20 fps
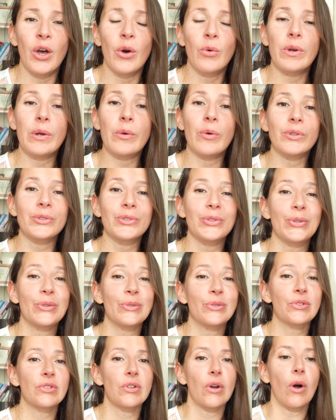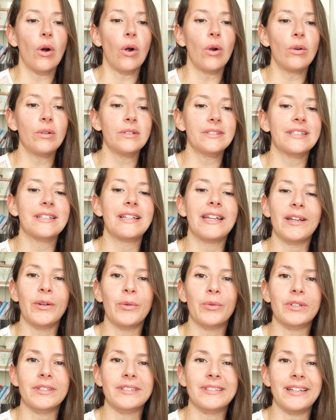We won't use all slang
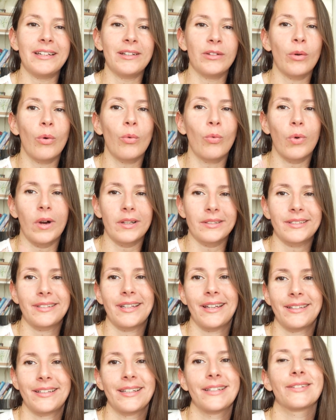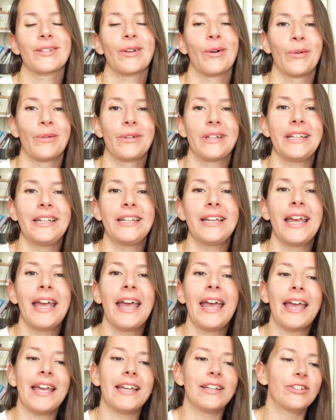words in one sentence only.
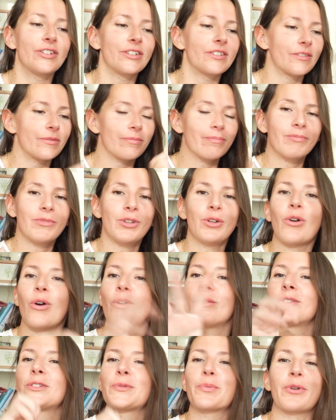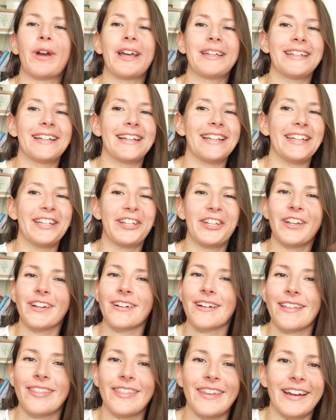It just, you know, sporadically
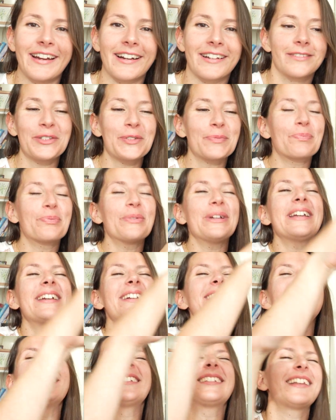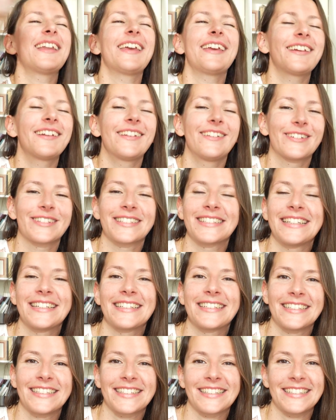here and there. Just sprinkle slang in your
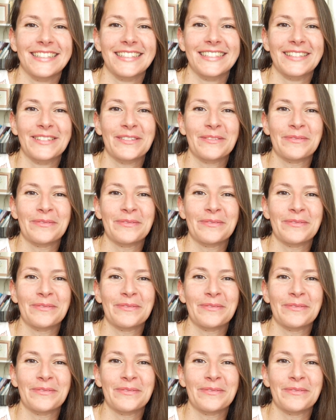sentences.